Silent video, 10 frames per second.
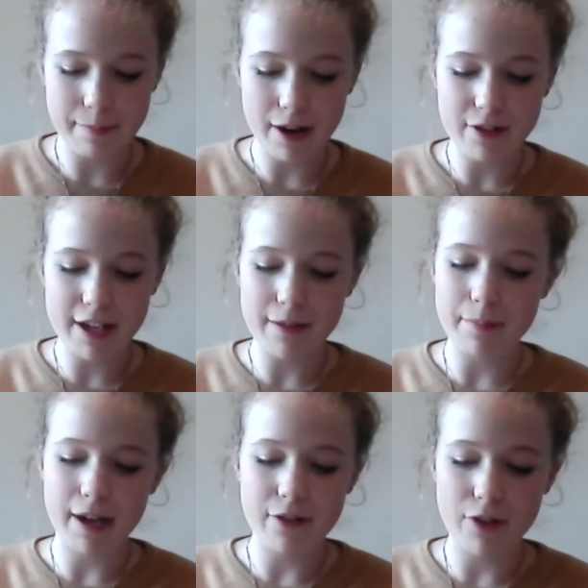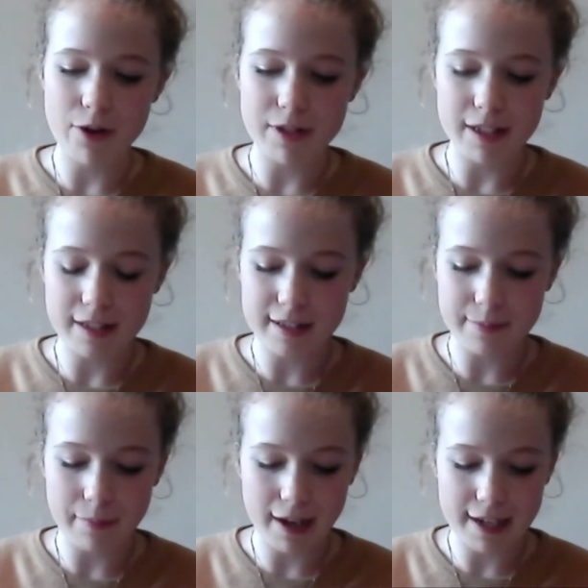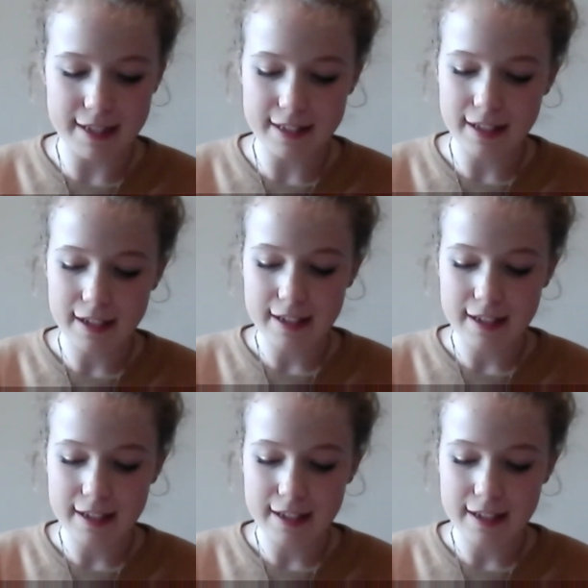burying by rodents might